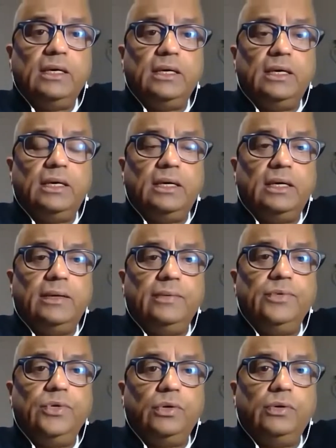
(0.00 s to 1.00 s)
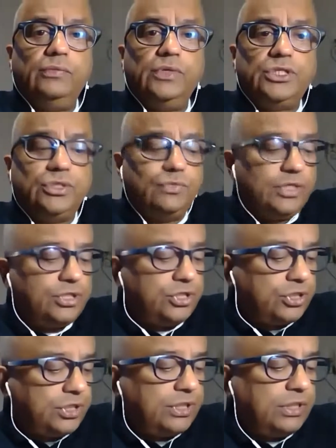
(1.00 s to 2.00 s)
Uh, you know, which
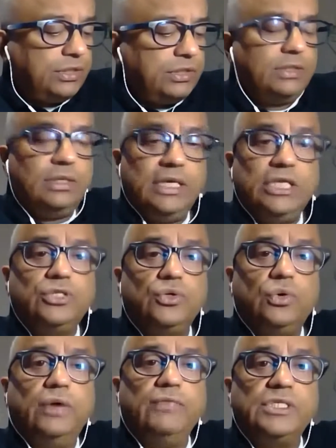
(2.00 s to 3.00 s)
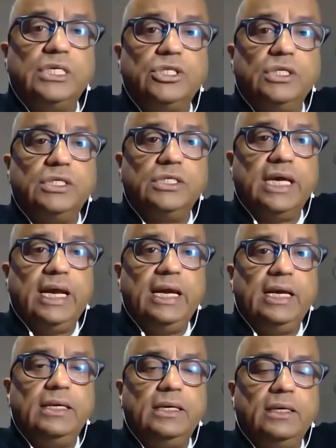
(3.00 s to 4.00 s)
which uh, leads to conversations,
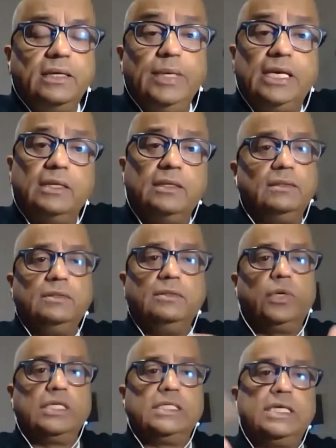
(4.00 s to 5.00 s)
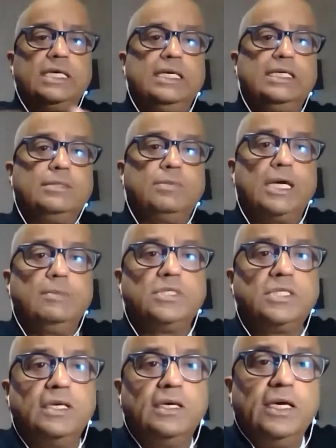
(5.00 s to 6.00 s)
and I mean, you can say they
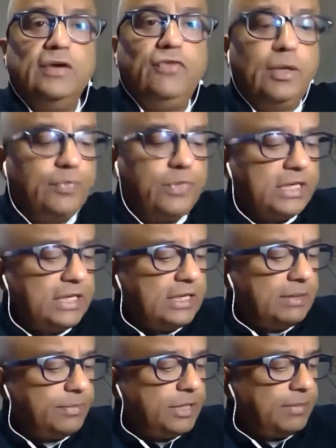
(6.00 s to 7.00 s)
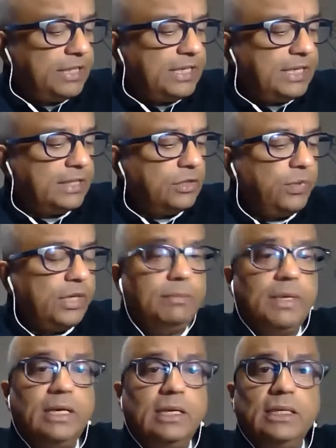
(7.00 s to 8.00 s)
sometimes flip the pyramid the other way,
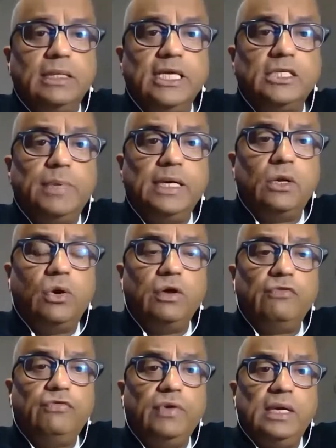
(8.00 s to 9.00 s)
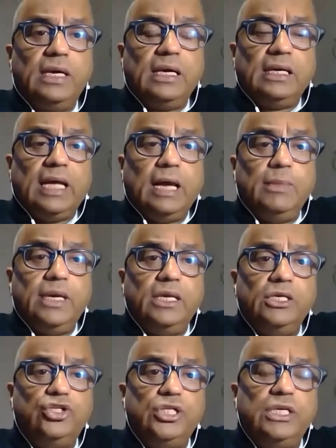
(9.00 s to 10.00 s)
but they spend a lot of time and
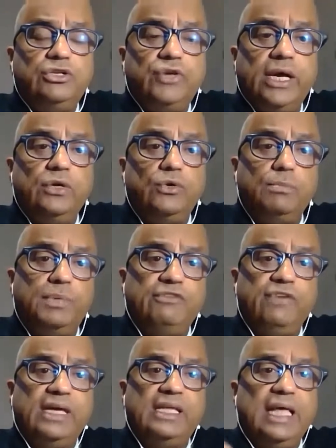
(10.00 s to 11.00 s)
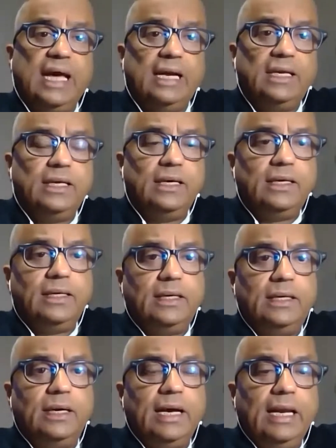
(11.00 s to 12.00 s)
energy trying to perfect that
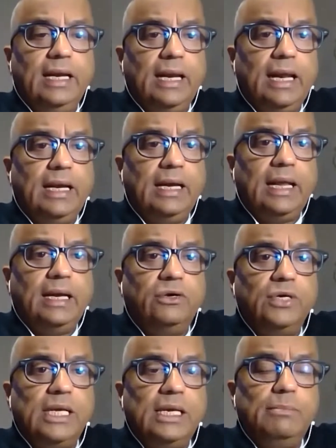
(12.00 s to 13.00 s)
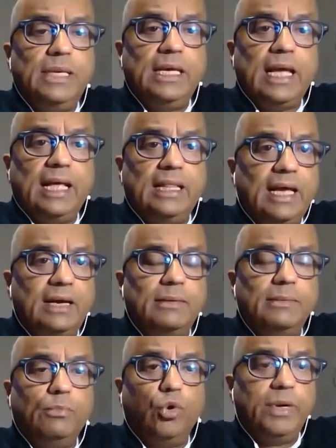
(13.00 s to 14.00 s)
uh, and and and really be at
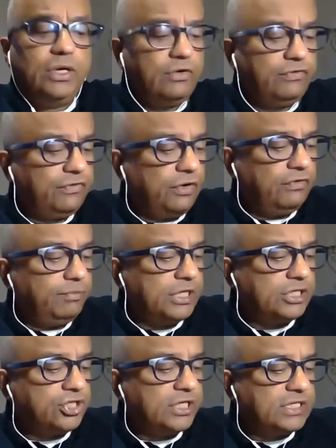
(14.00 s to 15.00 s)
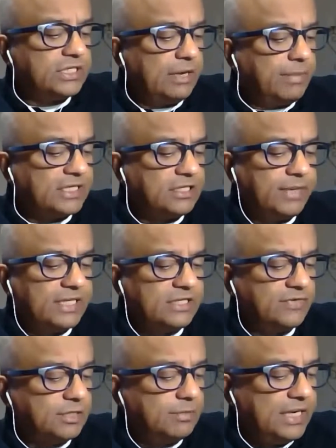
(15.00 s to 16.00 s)
that moment of, of purchase and
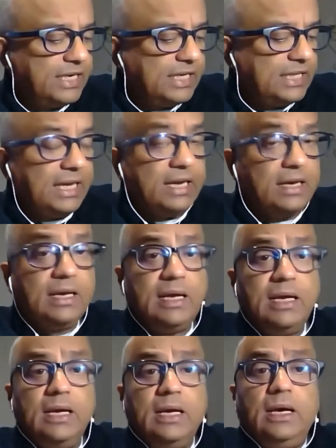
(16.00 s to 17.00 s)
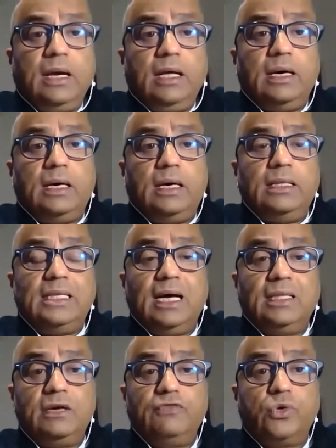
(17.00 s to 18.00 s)
maximize visibility there uh, the
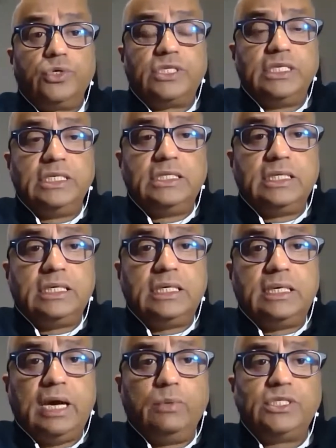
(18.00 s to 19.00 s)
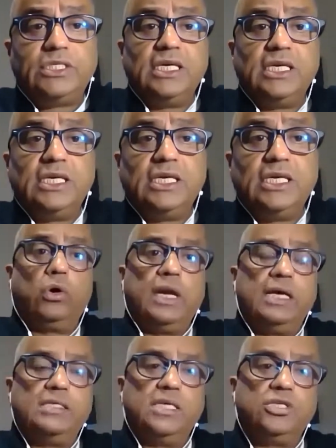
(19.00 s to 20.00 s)
other of course is uh, i would say it's more
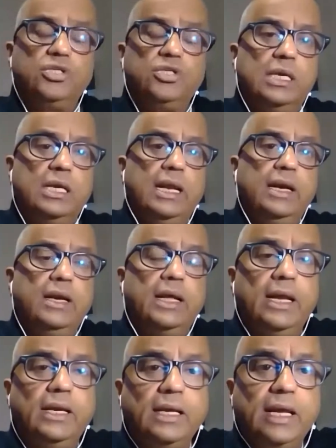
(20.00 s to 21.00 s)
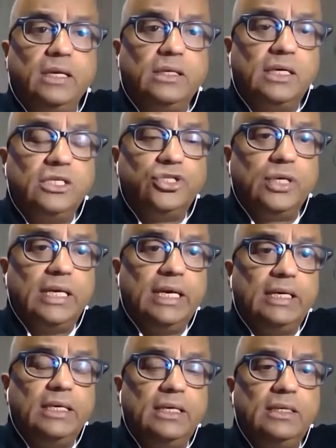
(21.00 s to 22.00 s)
organizational and and and culture
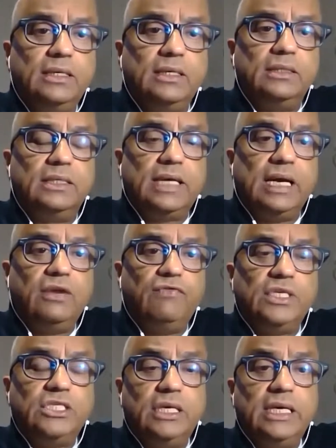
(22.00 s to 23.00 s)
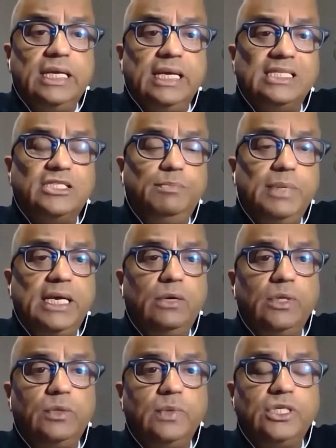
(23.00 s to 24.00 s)
related the the kind of agility and
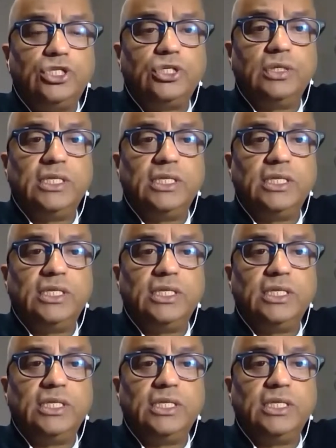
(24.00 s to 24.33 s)
speed with which